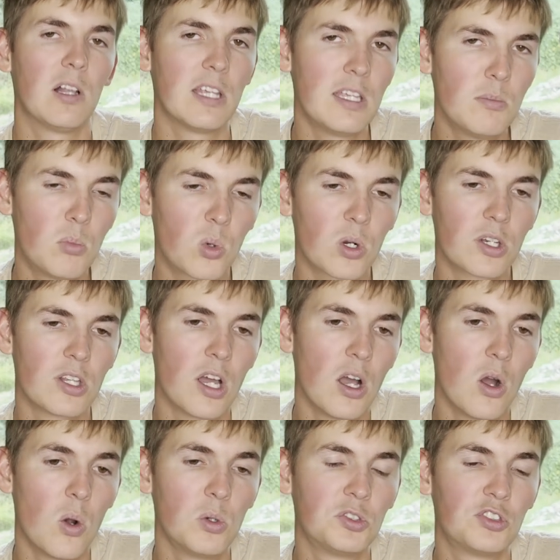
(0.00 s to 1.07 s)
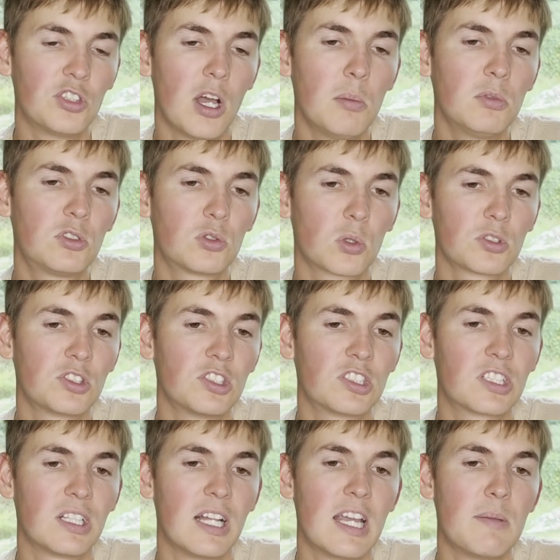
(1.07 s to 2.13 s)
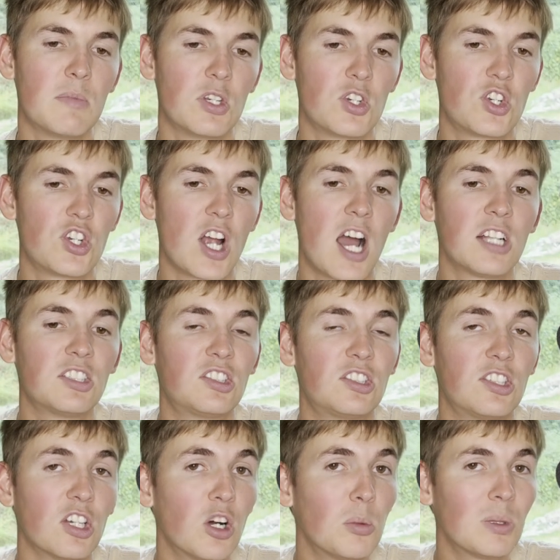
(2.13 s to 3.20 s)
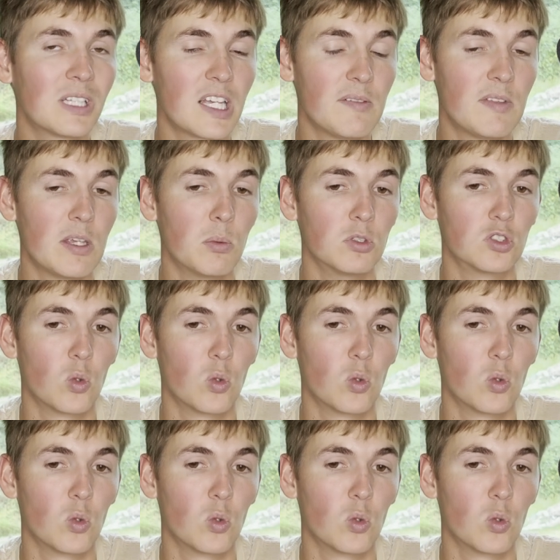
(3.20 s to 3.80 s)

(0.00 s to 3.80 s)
in Bordeaux, some sources claim that Jean still believed he was a